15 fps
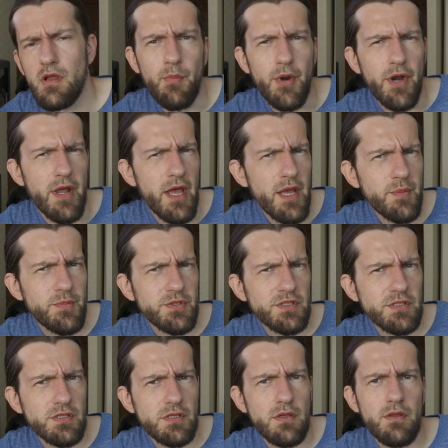
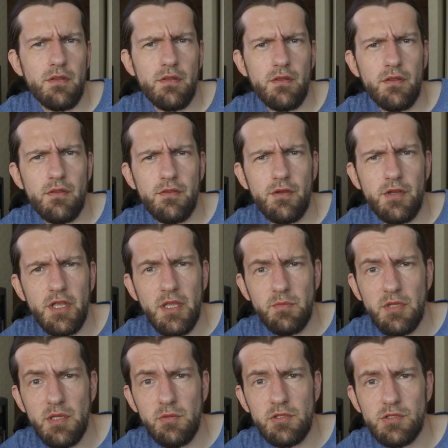Perhaps the
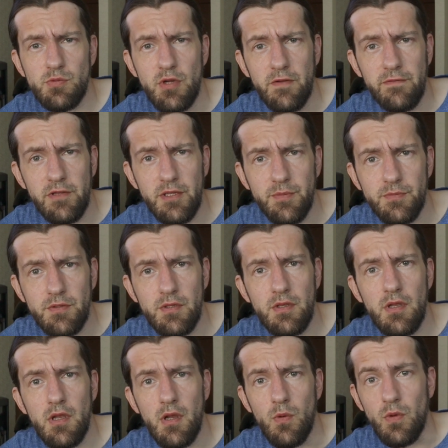nametables were flipped
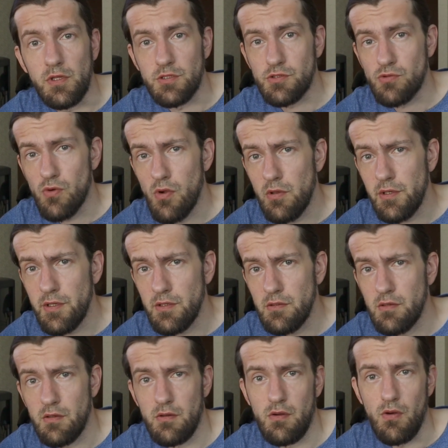while scrolling,
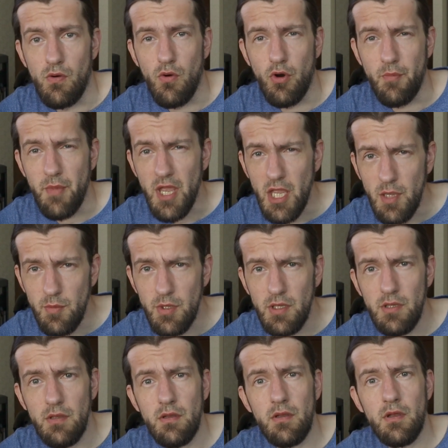or
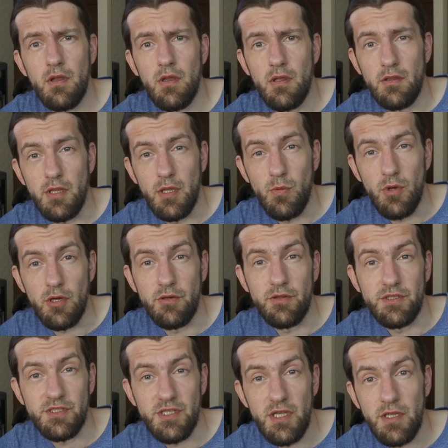maybe they were
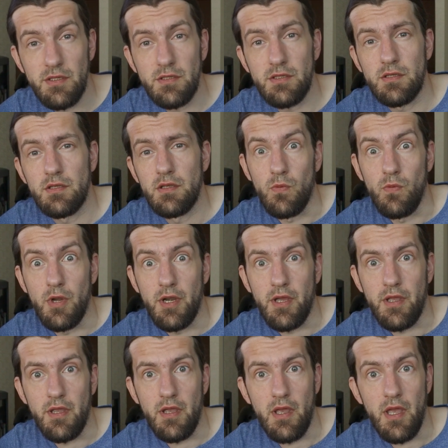reset when
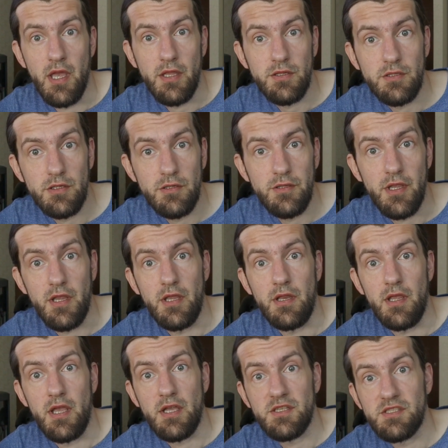I entered
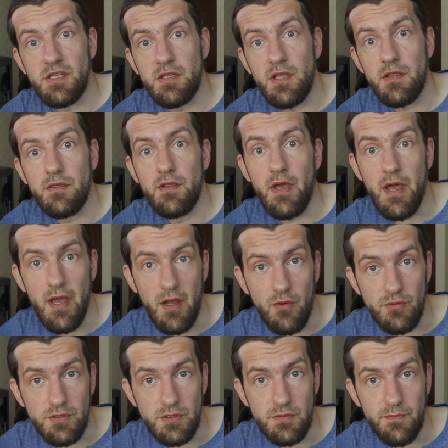and exited the
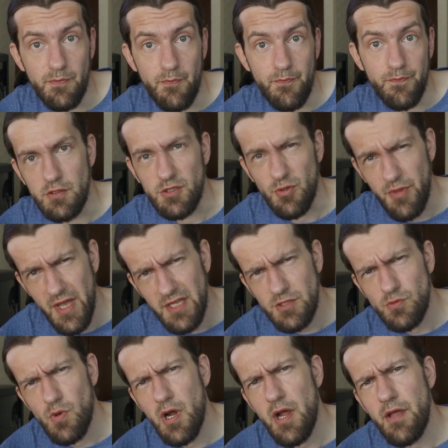house. So
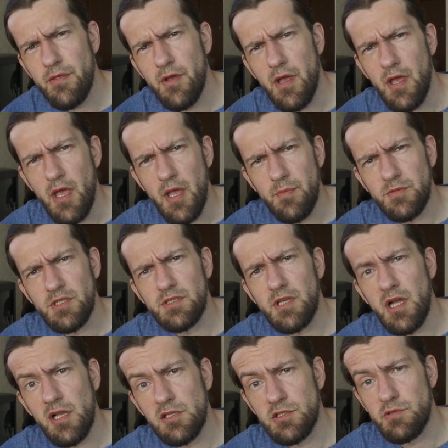that's why the empty
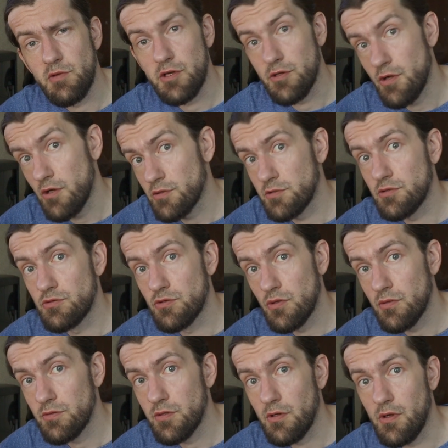tiles were not
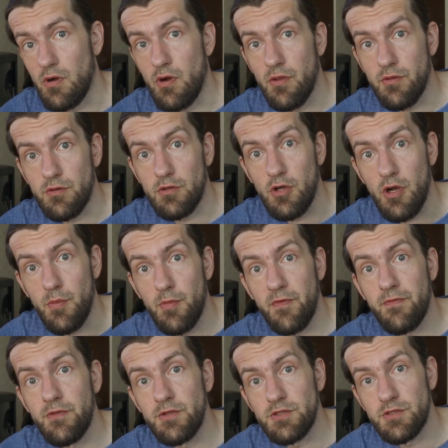drawn on top
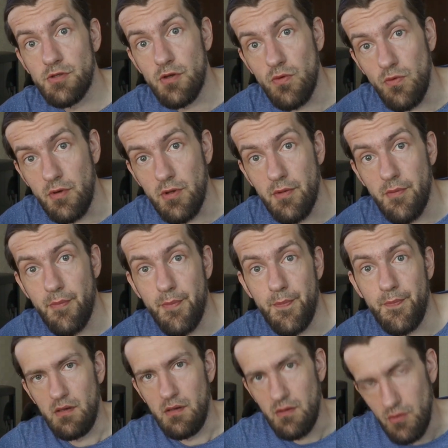of the stone.
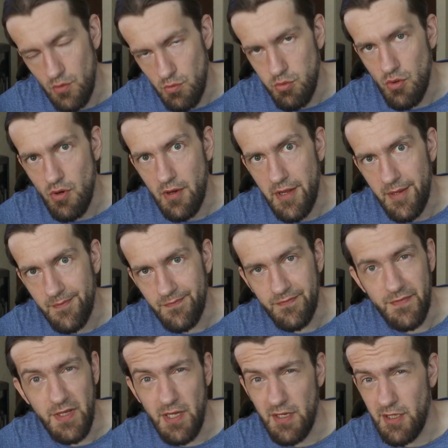Oh boy,
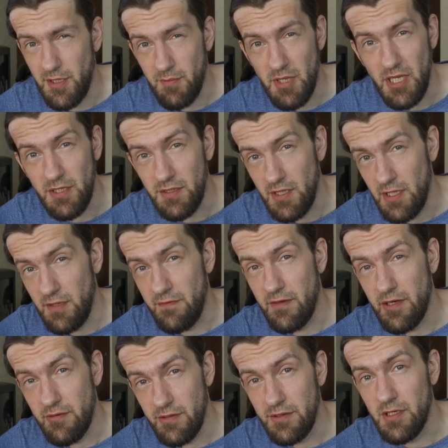then I made a
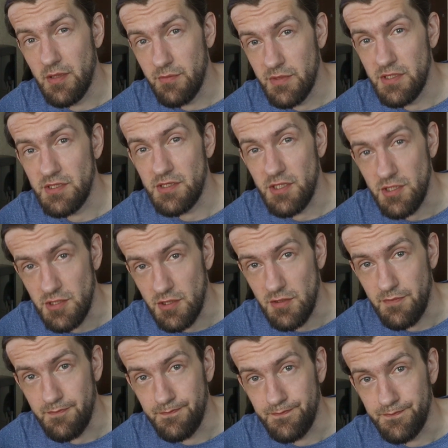very dumb decision.